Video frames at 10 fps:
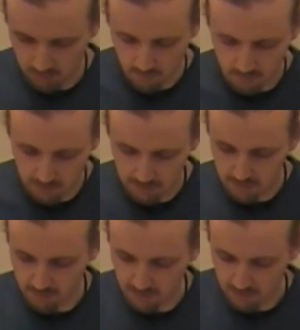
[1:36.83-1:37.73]
very,
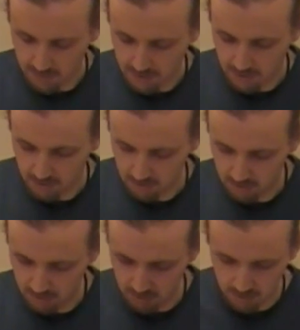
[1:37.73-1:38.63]
very
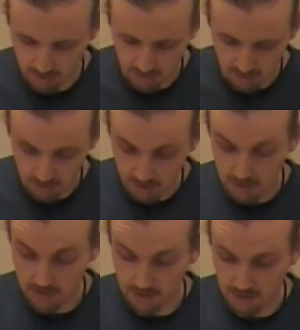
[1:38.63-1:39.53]

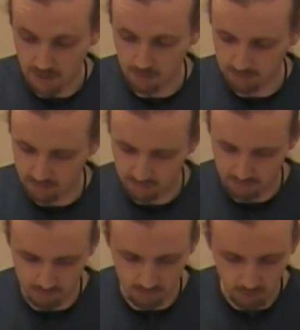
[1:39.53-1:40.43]
in depth.
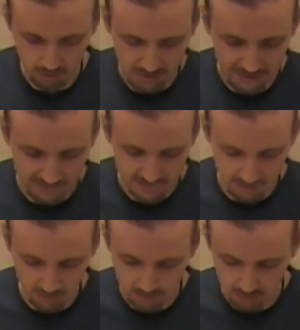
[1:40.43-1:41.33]
Lots of tactics,
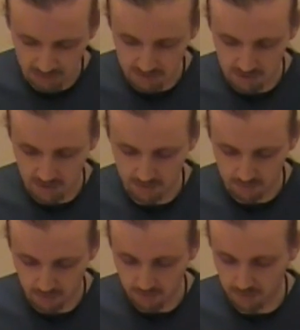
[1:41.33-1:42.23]
lots of strategy.
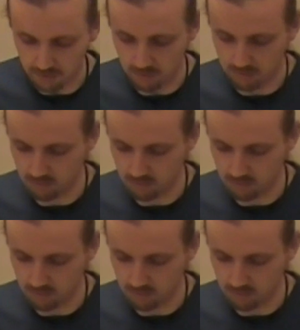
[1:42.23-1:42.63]
Very, very good. So